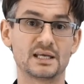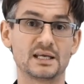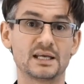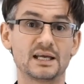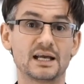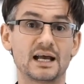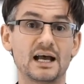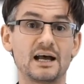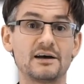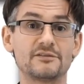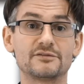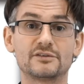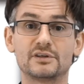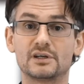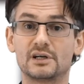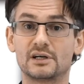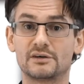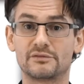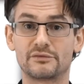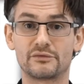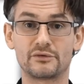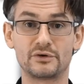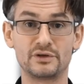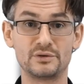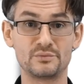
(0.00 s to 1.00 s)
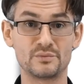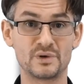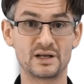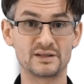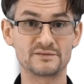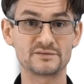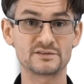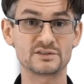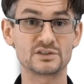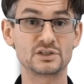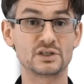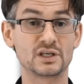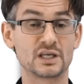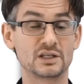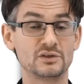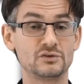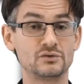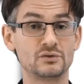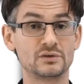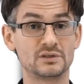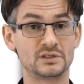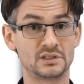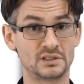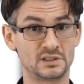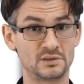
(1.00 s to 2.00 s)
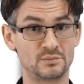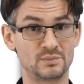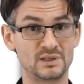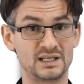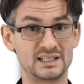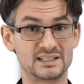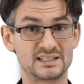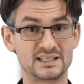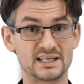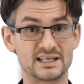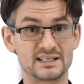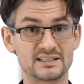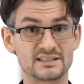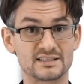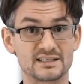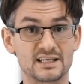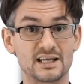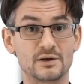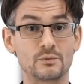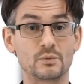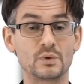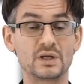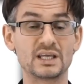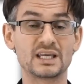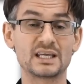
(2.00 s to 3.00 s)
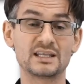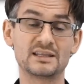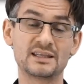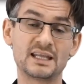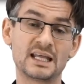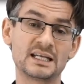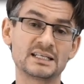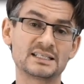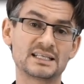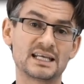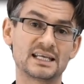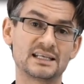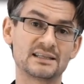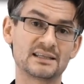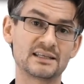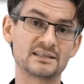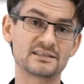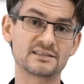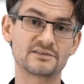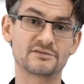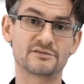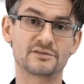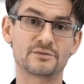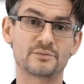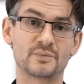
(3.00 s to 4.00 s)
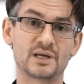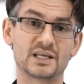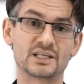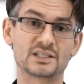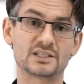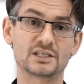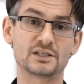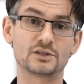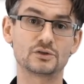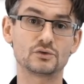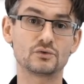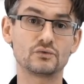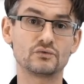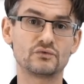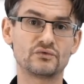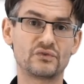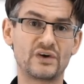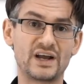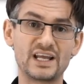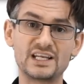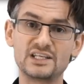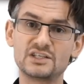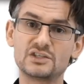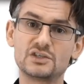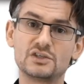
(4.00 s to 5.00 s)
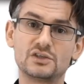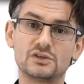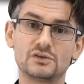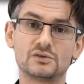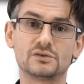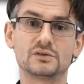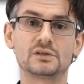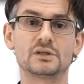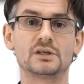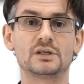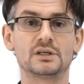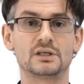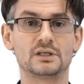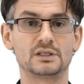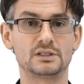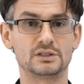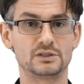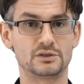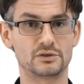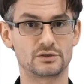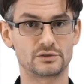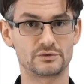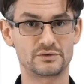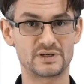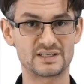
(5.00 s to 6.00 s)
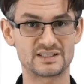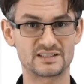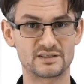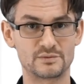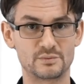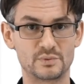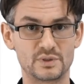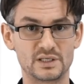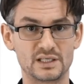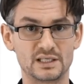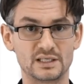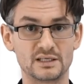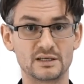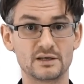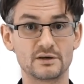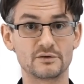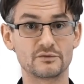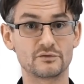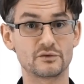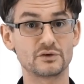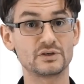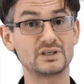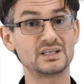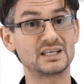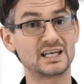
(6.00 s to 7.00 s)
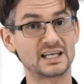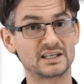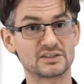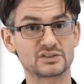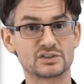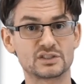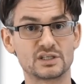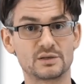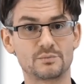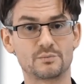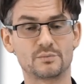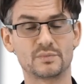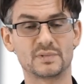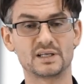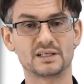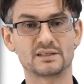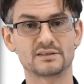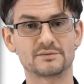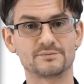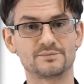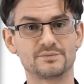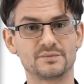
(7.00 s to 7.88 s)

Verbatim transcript: After three months, you can do another blood test, and we can then take this information to fine tune your recipe for your next shipment.